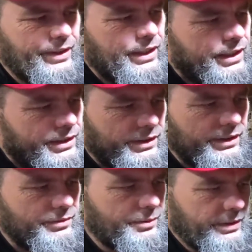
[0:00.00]
Yeah,
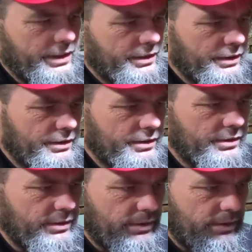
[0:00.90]
like when we're out at
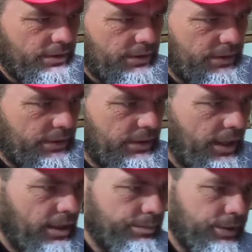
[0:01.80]

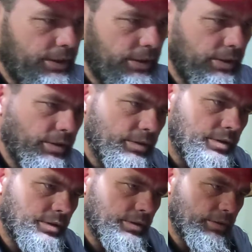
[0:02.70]
camping or